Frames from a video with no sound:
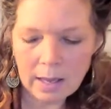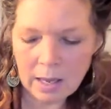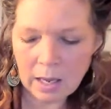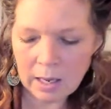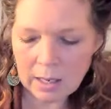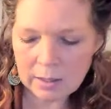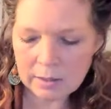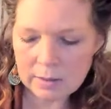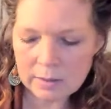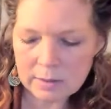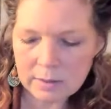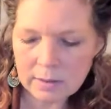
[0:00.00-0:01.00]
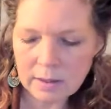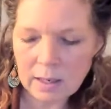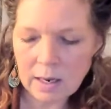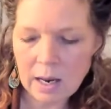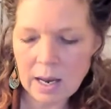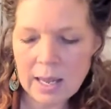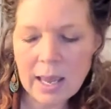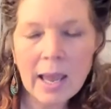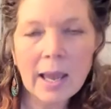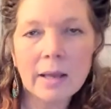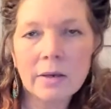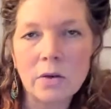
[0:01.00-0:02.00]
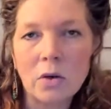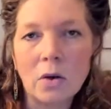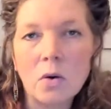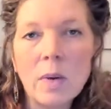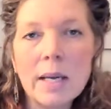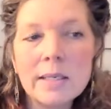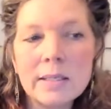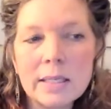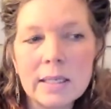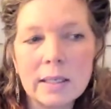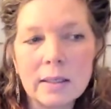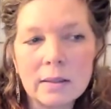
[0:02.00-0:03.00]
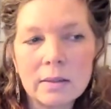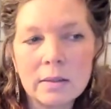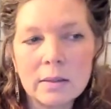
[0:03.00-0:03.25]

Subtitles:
and I had no idea